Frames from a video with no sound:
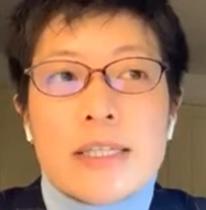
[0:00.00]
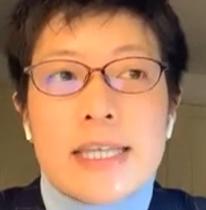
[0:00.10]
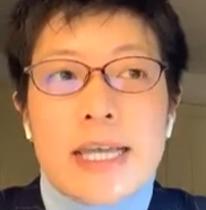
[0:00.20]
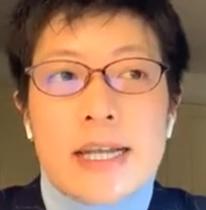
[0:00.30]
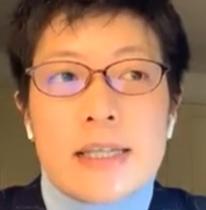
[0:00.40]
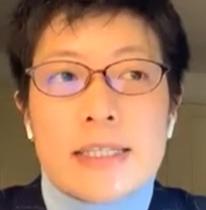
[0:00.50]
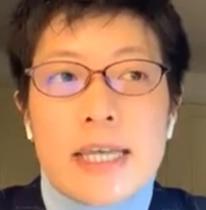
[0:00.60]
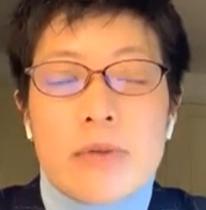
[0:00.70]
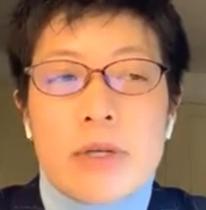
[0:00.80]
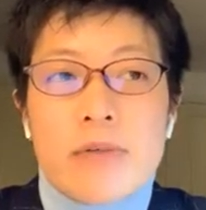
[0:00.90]
data that's
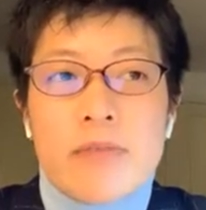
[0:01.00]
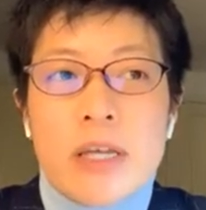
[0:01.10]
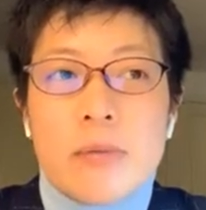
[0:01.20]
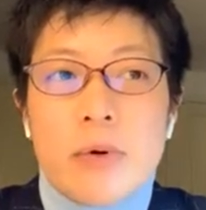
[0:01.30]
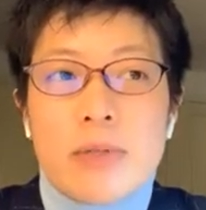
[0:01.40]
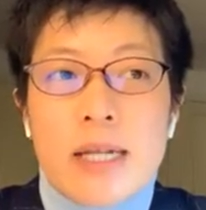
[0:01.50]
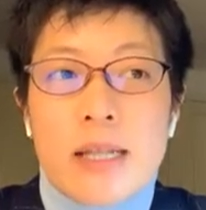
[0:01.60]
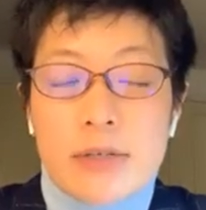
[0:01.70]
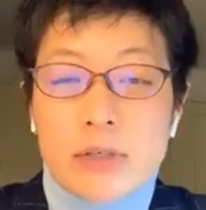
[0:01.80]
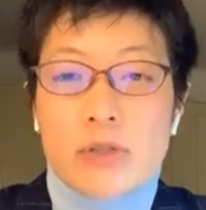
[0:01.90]
out there available that
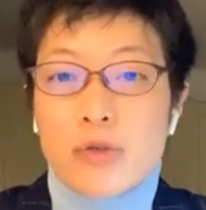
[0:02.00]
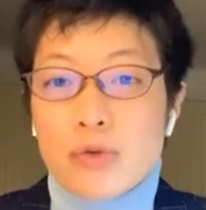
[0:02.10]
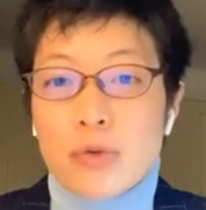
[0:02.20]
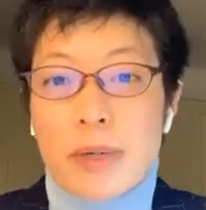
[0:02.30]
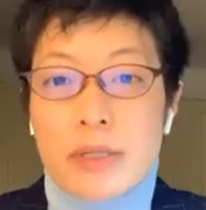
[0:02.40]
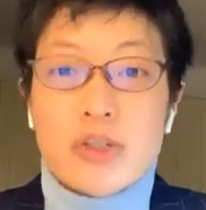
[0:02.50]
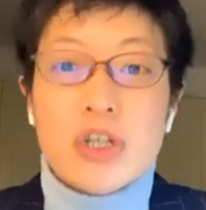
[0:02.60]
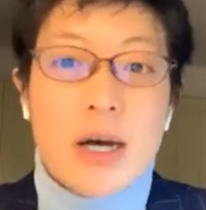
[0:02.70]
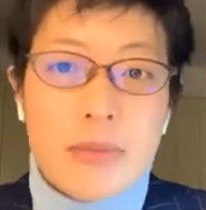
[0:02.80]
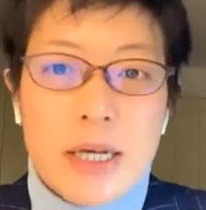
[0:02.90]
allows us to do a better
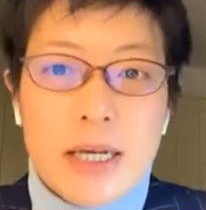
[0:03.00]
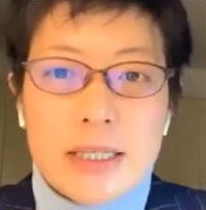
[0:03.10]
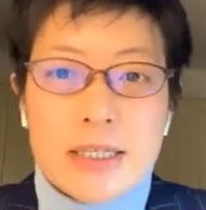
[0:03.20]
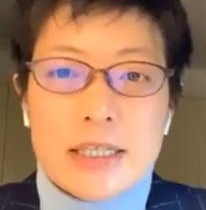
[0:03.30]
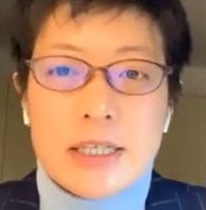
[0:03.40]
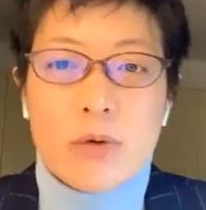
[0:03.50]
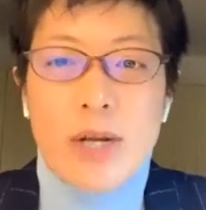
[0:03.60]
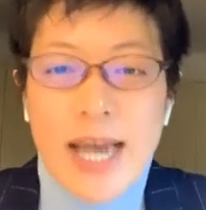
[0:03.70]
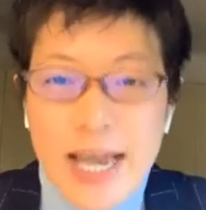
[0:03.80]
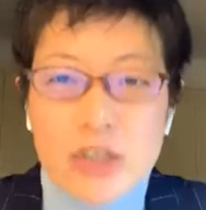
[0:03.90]
job in assessing
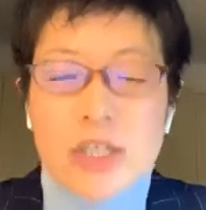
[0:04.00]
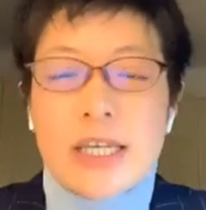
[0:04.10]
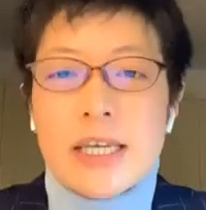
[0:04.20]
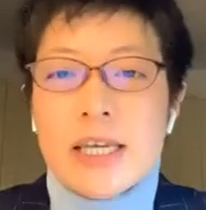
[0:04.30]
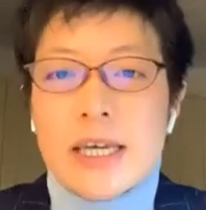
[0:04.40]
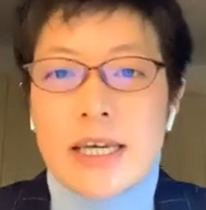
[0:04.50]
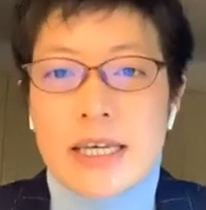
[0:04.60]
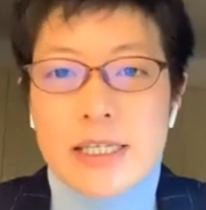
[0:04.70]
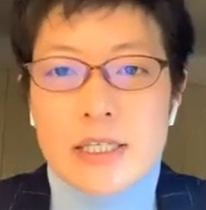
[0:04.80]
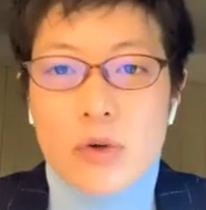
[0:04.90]
what actually
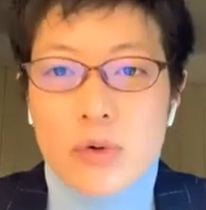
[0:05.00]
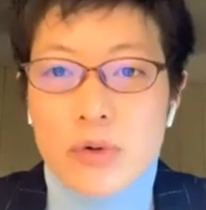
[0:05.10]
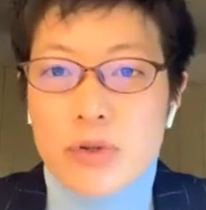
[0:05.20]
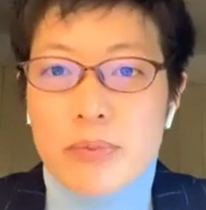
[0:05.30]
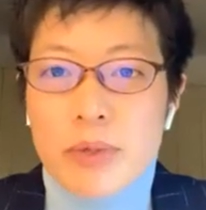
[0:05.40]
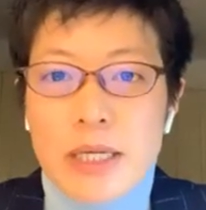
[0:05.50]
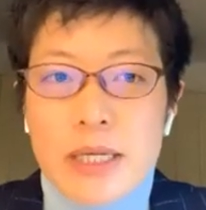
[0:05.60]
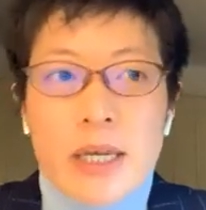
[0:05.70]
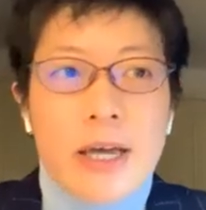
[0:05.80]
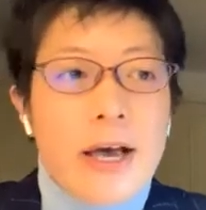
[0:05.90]
is going to
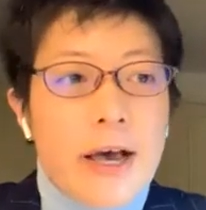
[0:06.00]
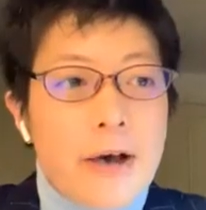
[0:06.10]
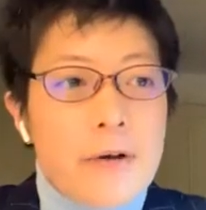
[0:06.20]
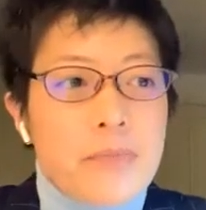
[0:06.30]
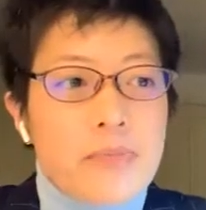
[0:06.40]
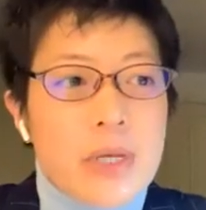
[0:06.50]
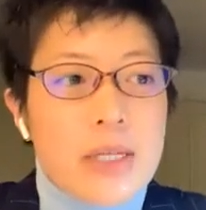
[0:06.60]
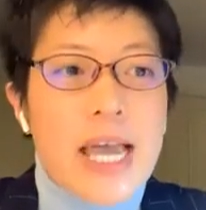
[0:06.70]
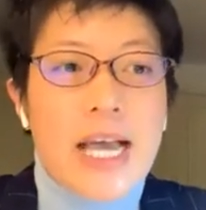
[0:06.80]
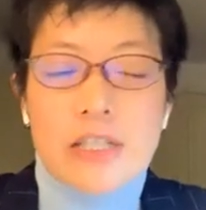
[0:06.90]
be
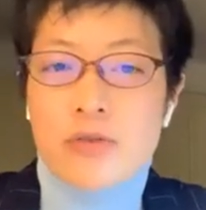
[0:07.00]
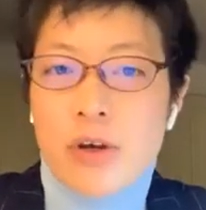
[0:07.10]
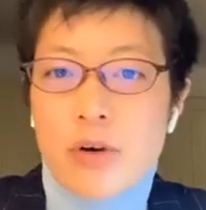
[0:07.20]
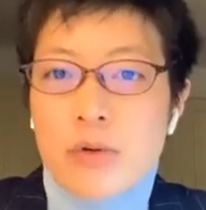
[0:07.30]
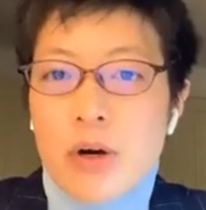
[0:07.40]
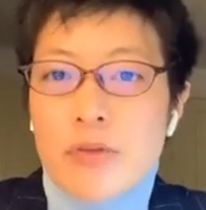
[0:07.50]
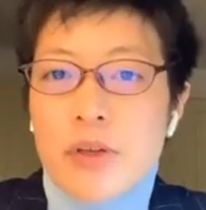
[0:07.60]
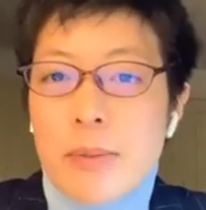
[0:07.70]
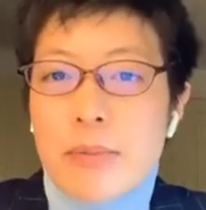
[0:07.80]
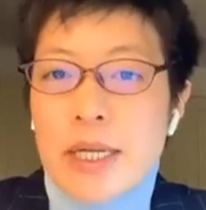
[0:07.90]
the cash flow of the
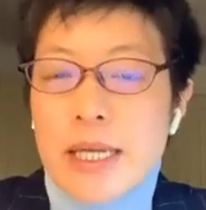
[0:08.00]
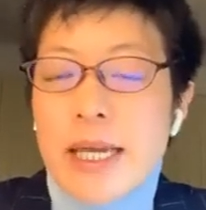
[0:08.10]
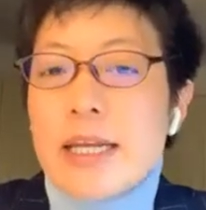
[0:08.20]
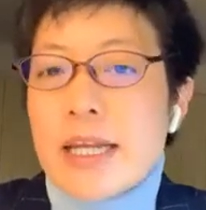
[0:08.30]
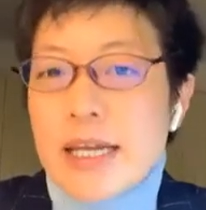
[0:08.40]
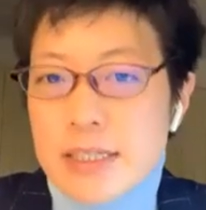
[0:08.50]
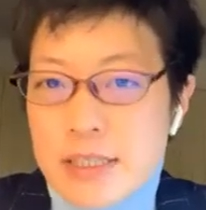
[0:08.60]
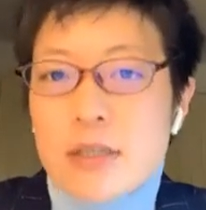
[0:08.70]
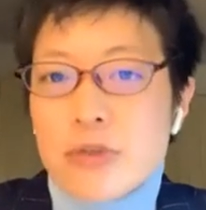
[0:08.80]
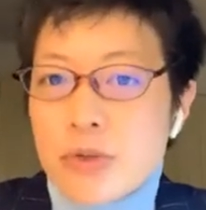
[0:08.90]
company in the
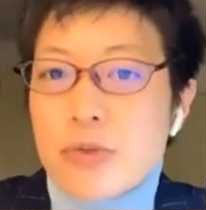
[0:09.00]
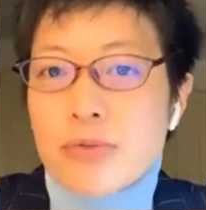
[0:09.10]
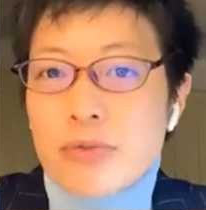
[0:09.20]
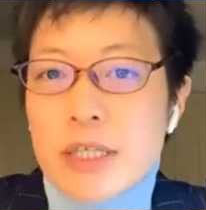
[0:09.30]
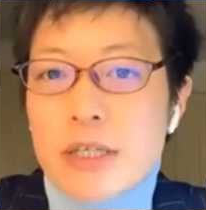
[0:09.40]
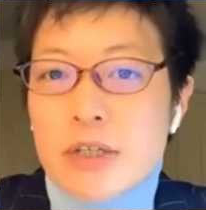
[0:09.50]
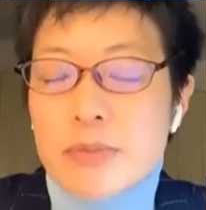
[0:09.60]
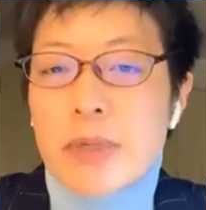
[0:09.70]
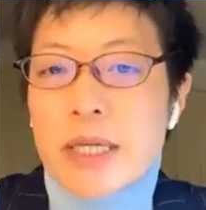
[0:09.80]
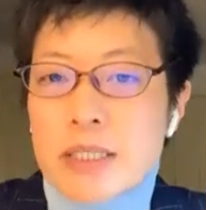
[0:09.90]
next 2-3 years,
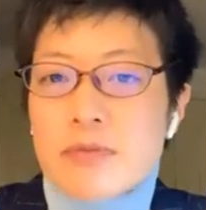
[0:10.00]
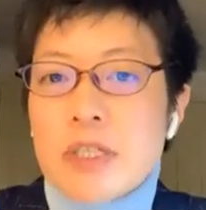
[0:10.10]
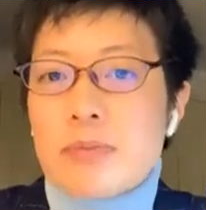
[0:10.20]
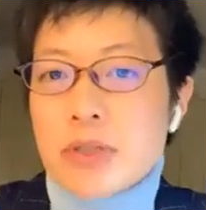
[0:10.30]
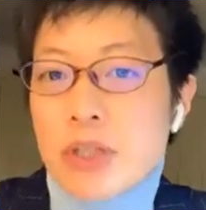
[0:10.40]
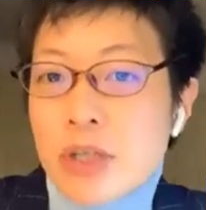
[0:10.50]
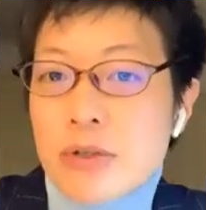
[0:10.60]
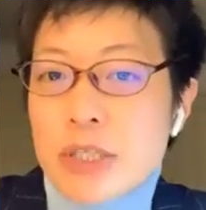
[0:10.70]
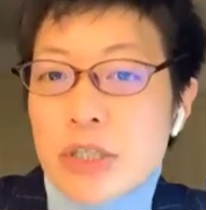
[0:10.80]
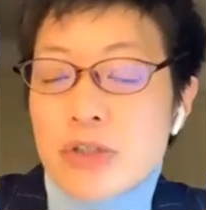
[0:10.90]
because of this
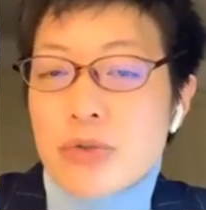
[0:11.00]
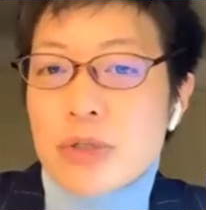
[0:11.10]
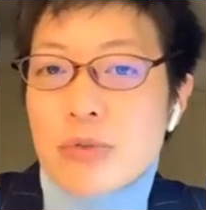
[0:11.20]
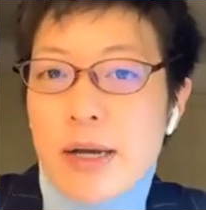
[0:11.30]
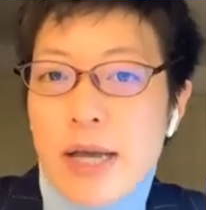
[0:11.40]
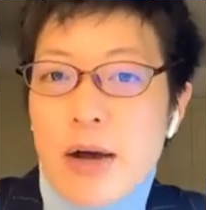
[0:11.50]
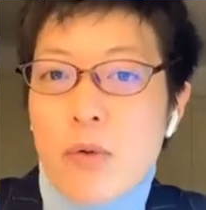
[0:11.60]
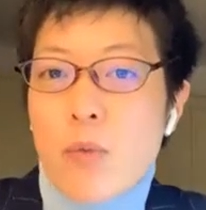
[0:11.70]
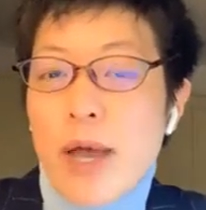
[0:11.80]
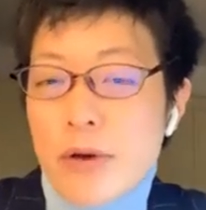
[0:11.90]
particular issues around
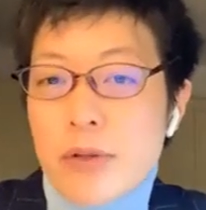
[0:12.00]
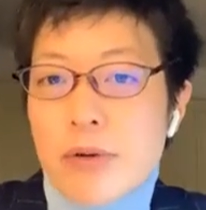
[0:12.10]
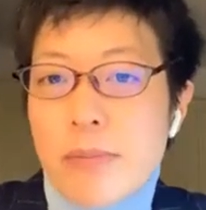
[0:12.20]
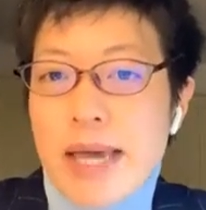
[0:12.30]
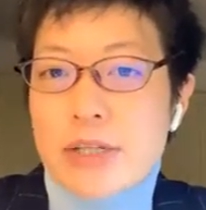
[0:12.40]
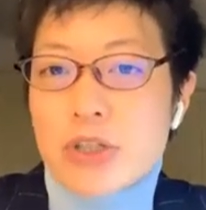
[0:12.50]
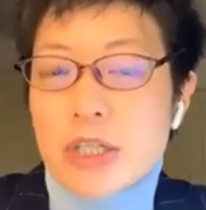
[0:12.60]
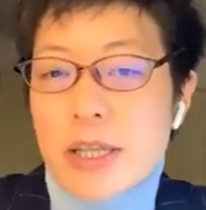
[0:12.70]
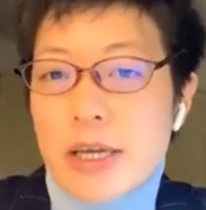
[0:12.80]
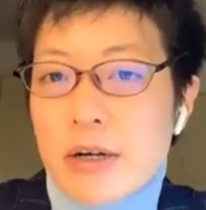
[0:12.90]
how well they're
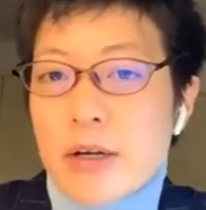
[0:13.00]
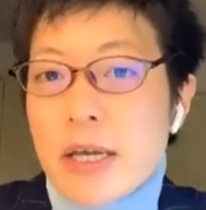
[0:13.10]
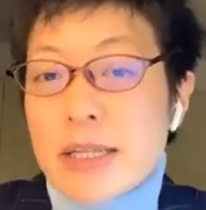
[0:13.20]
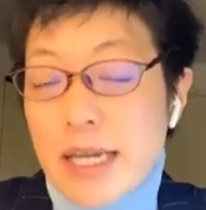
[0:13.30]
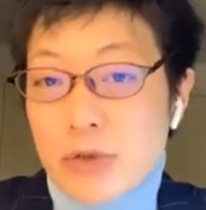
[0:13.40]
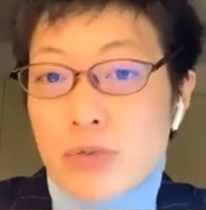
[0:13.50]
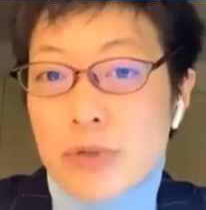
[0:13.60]
managing their natural